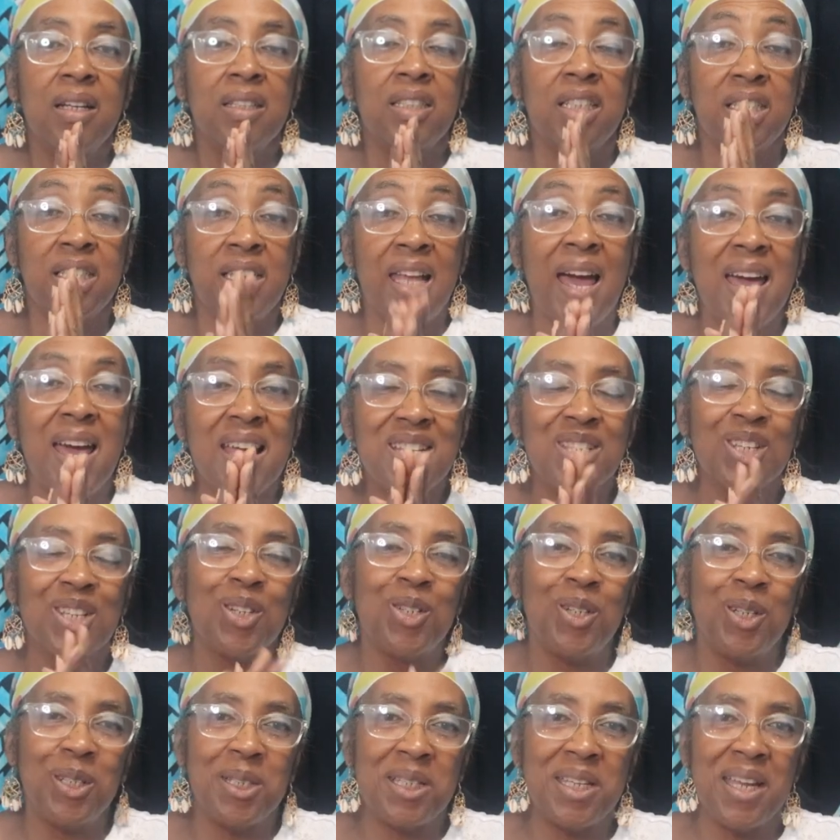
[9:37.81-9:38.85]
Today's a
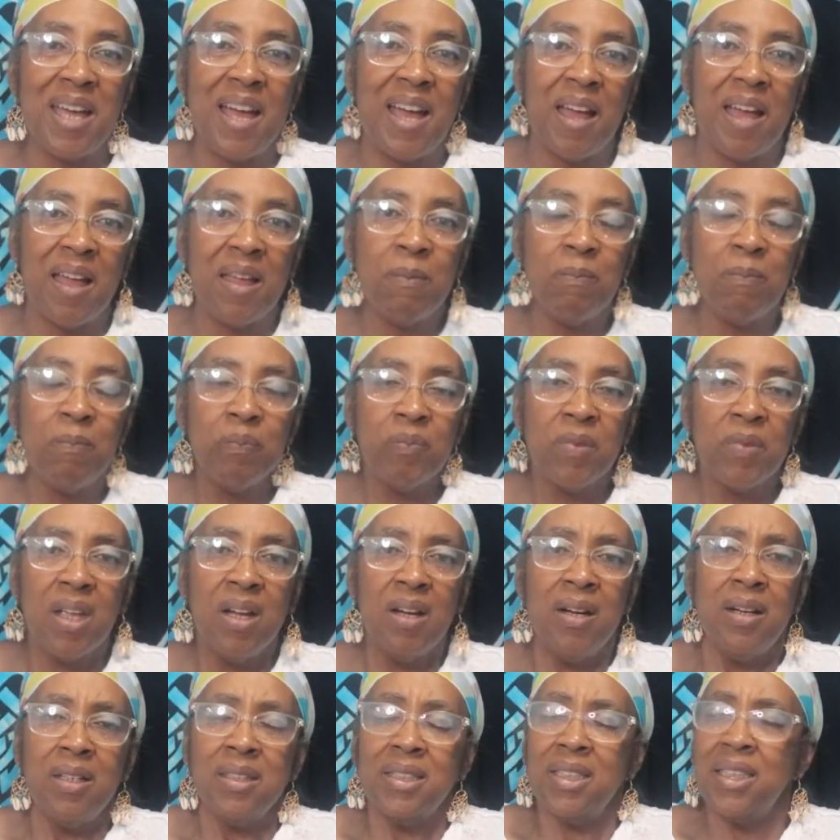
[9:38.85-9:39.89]
good day.
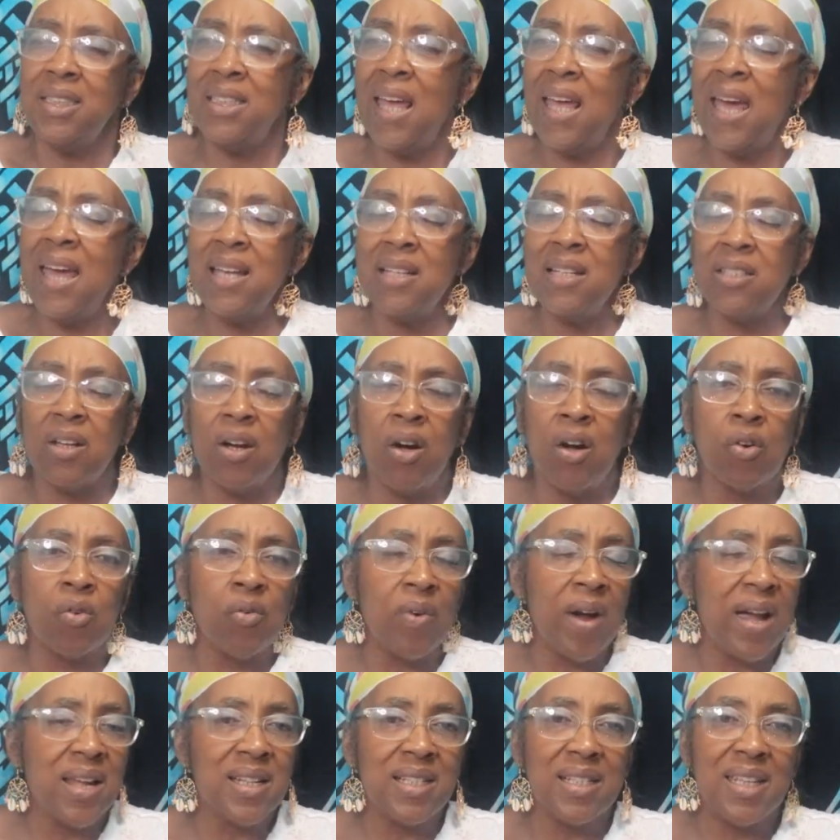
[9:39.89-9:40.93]
Today's a
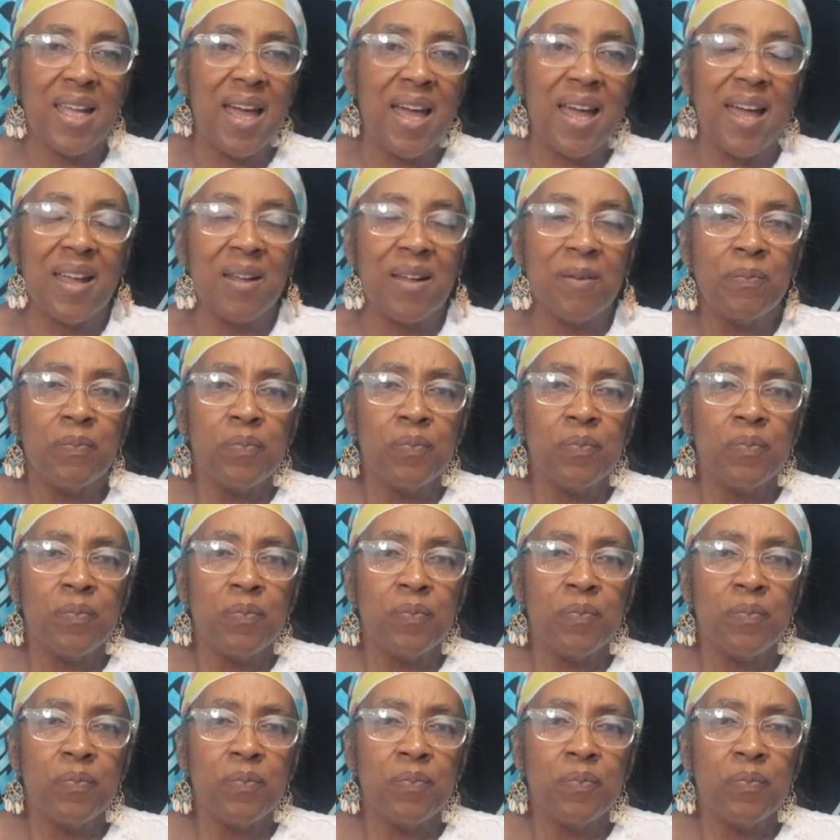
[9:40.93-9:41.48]
great day.